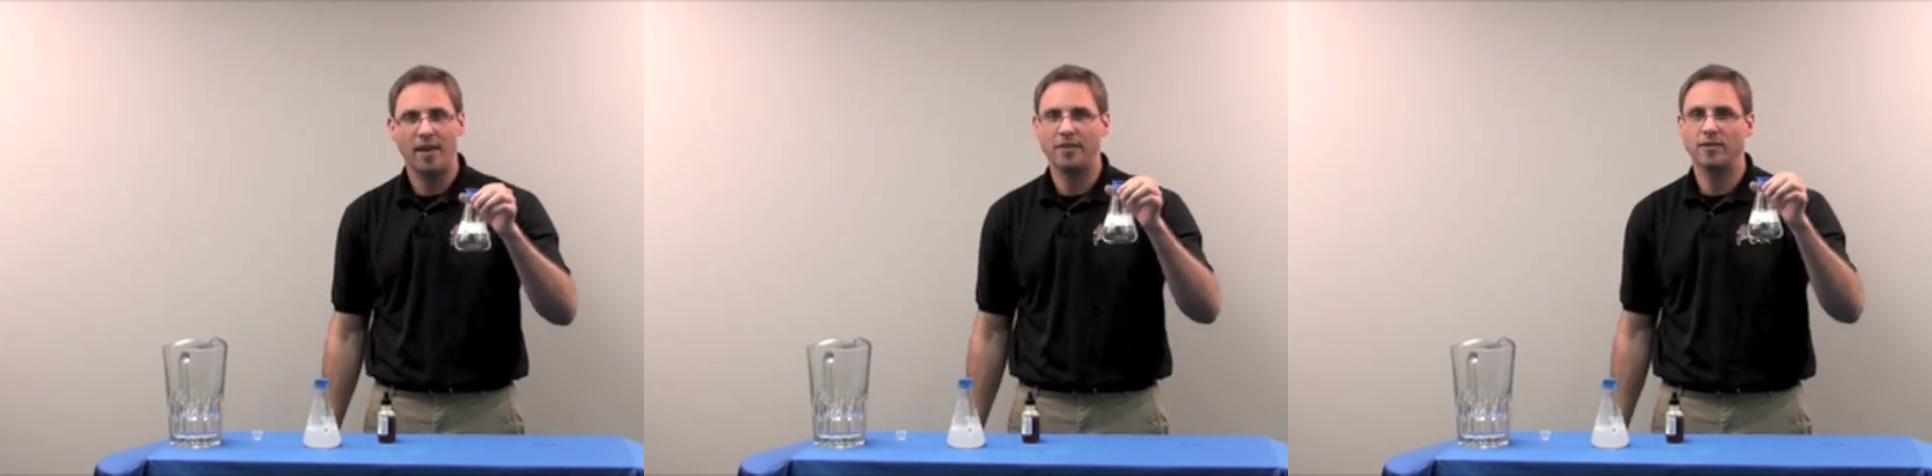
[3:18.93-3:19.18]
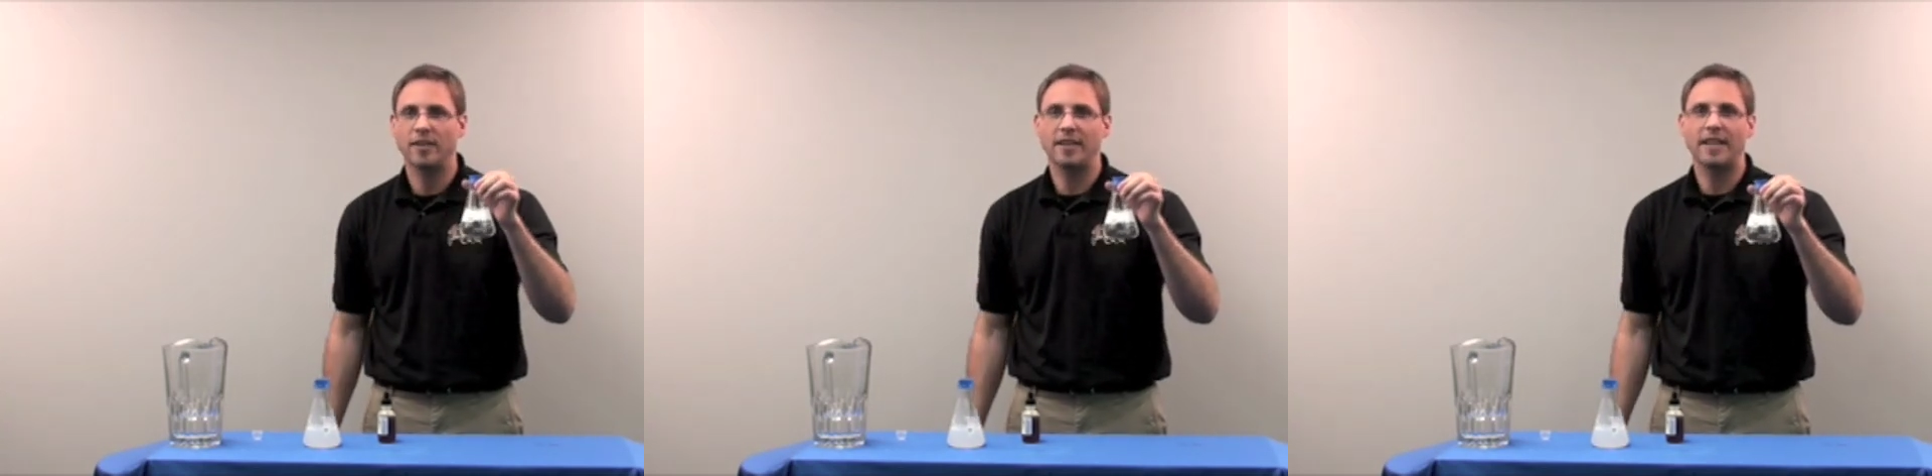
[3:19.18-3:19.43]

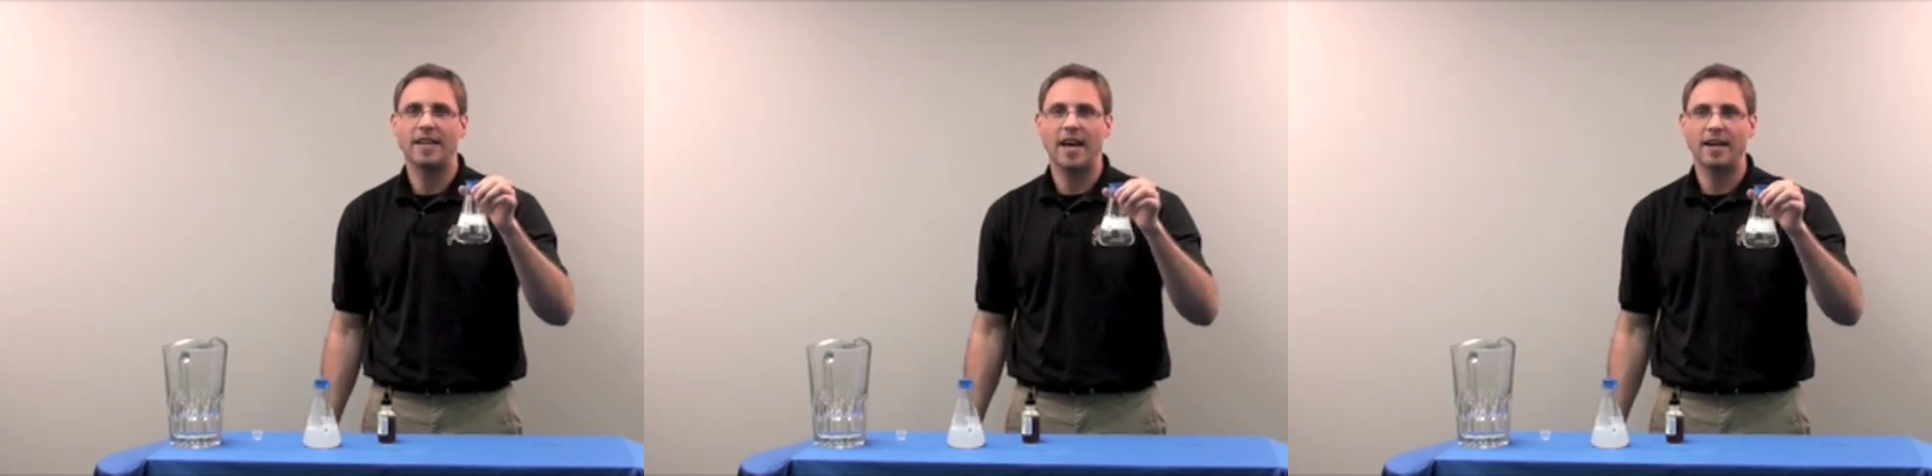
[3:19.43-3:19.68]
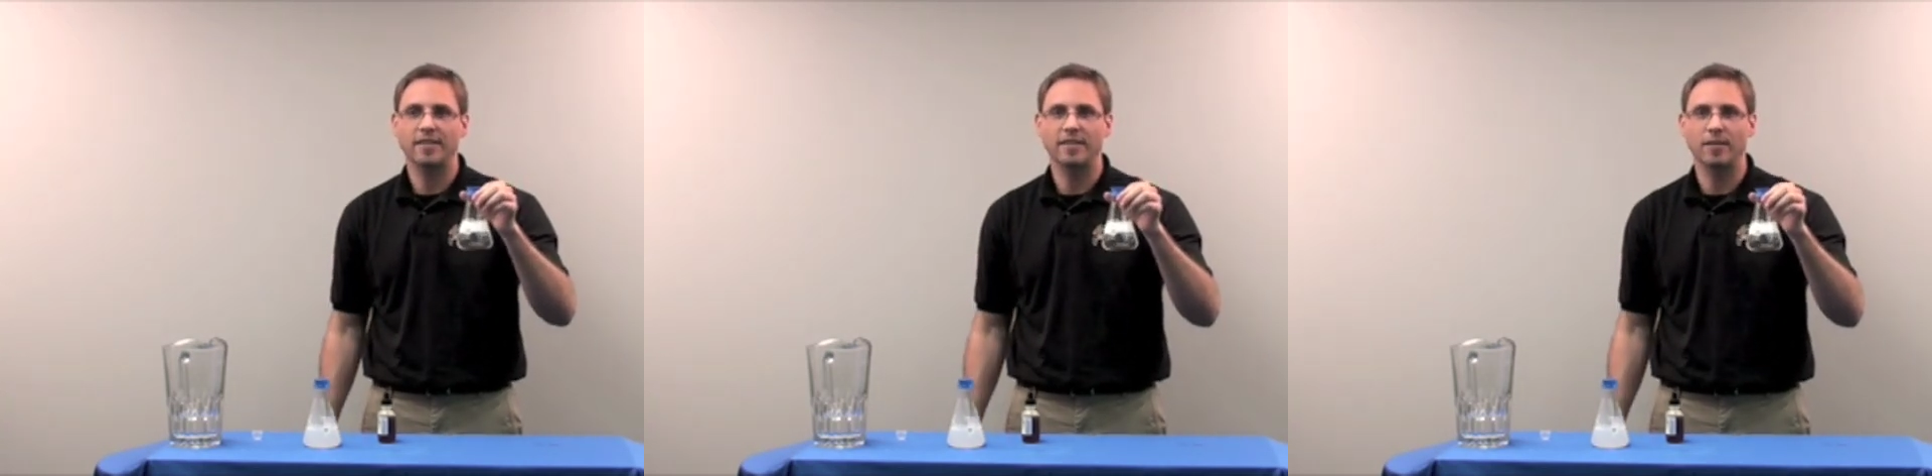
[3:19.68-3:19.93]
and you're going to get
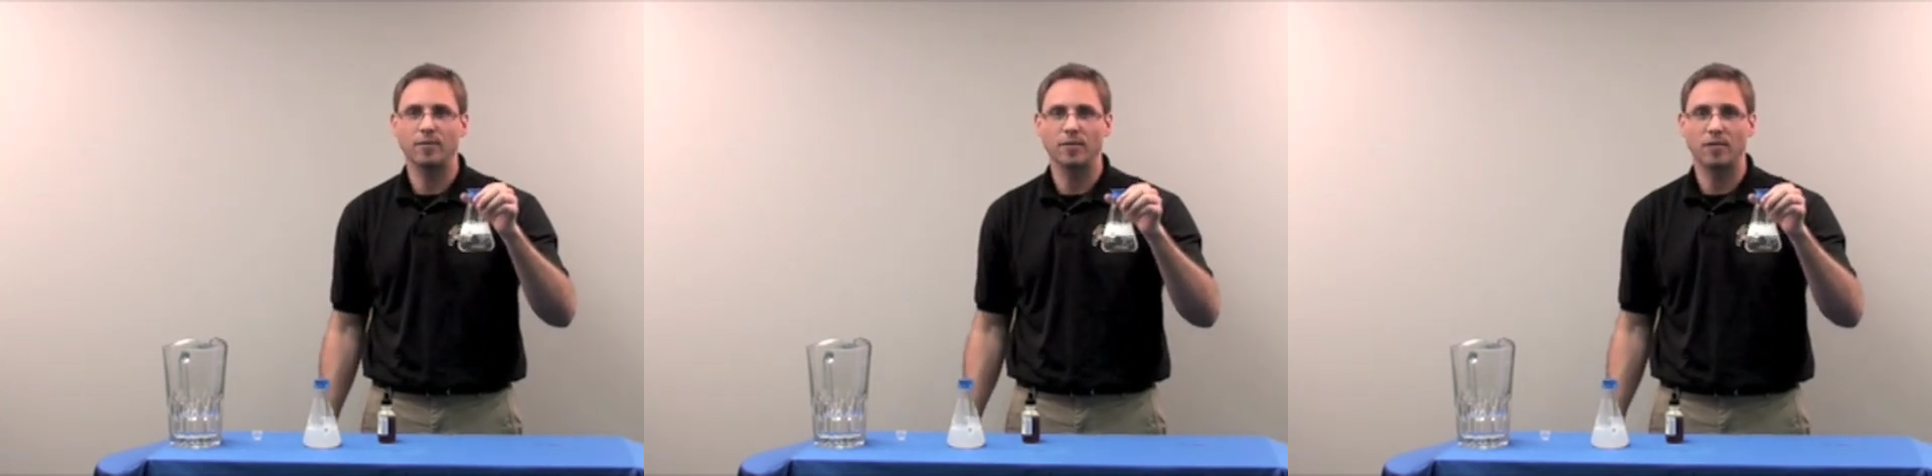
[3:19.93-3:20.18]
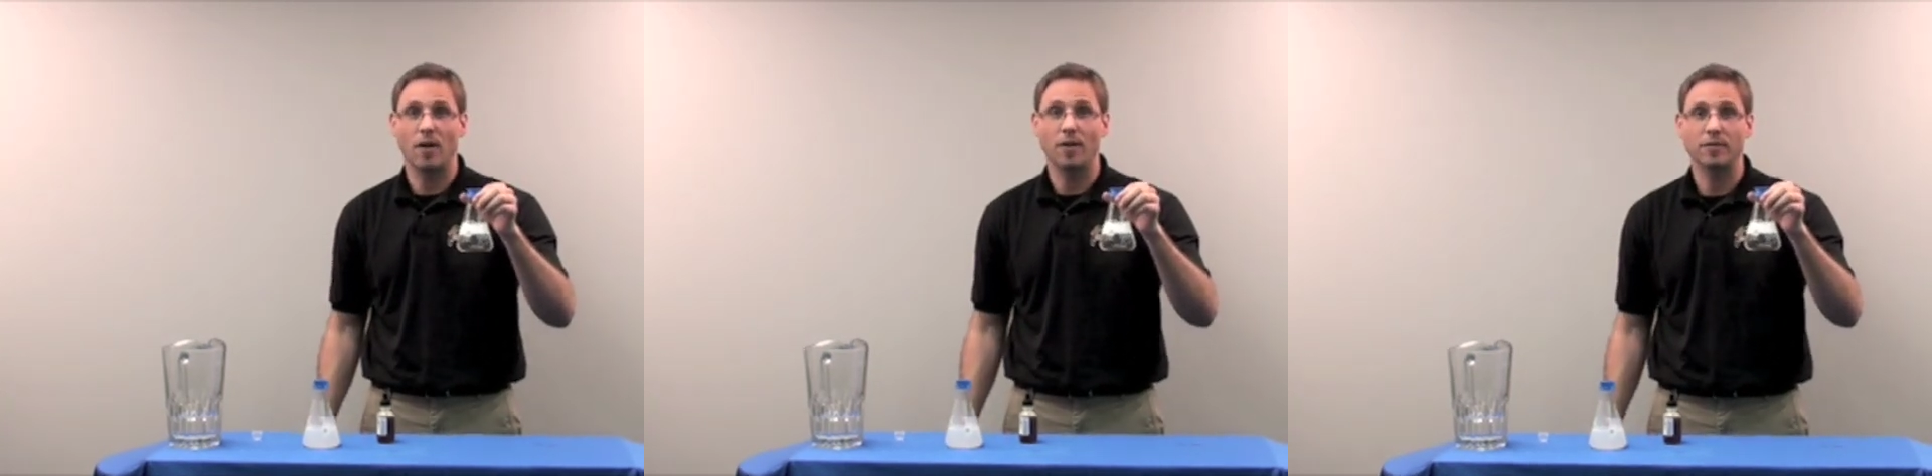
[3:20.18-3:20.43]
excellent
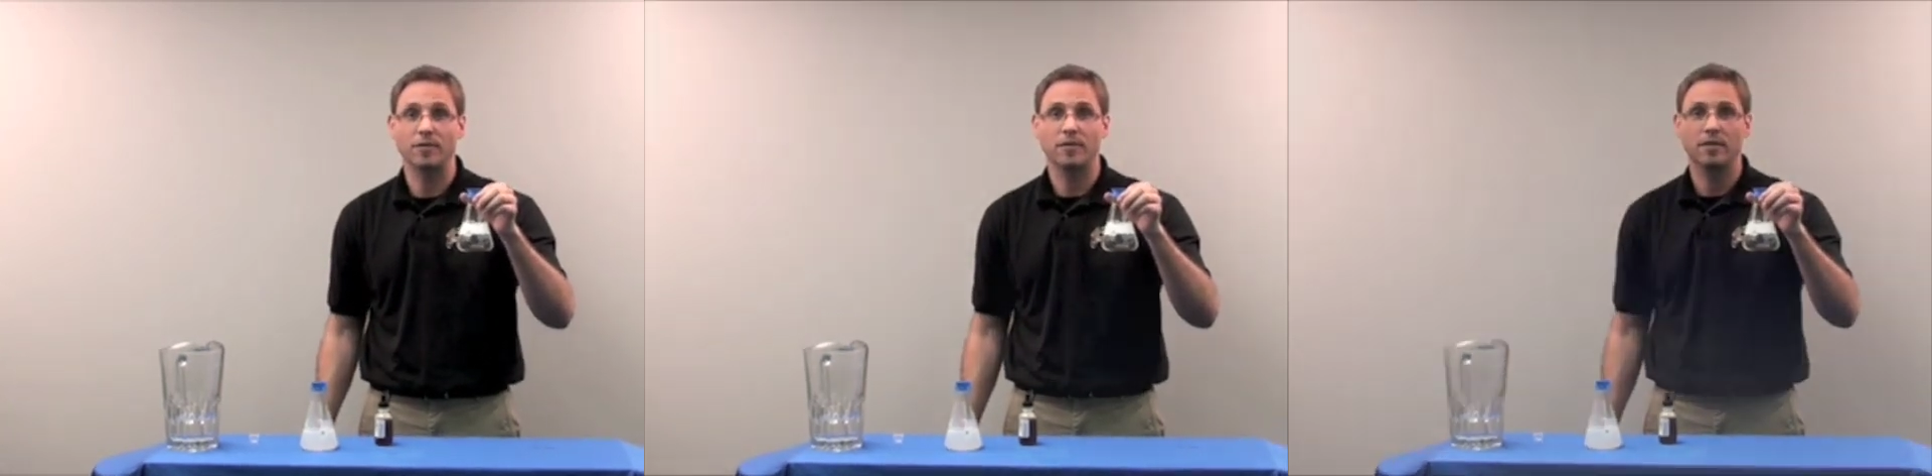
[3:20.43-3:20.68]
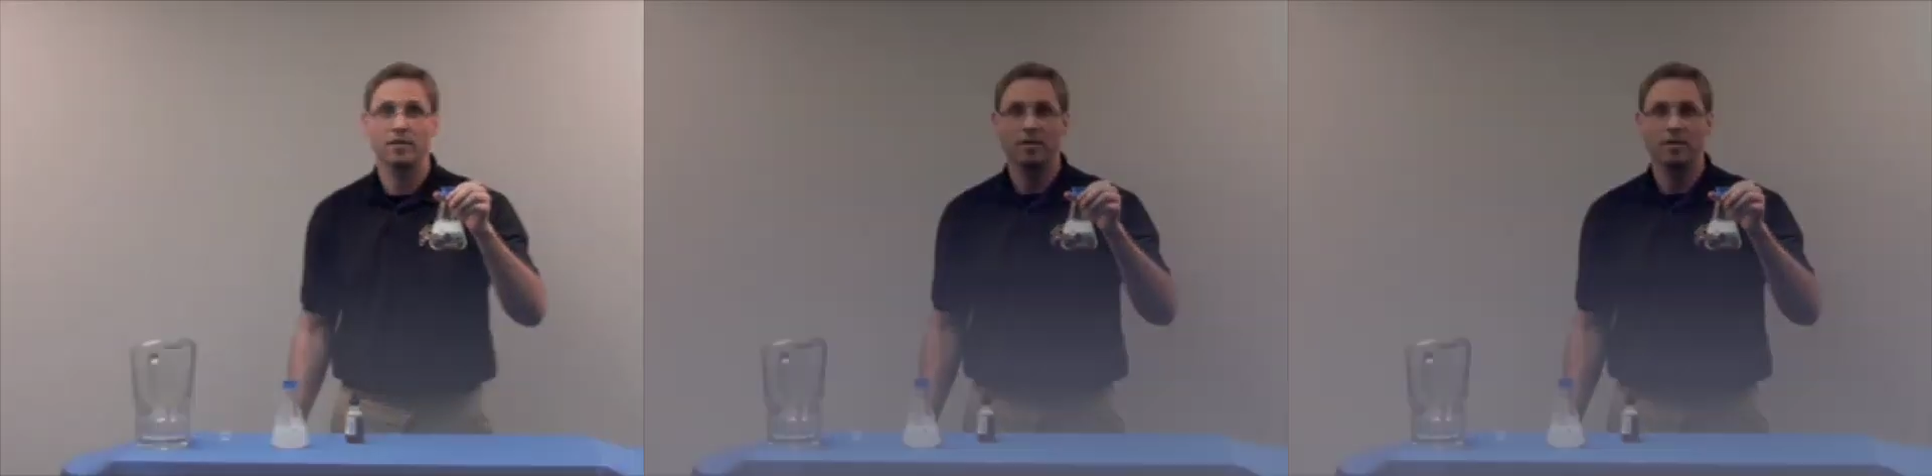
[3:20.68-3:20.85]
results.